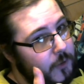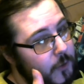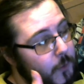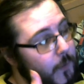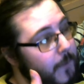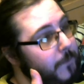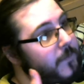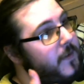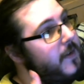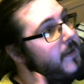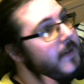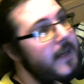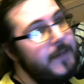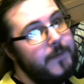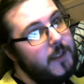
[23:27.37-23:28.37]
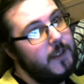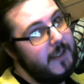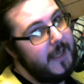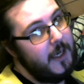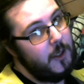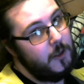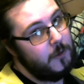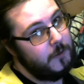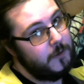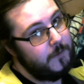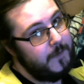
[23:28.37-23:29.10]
who I'm never going to get a hold of.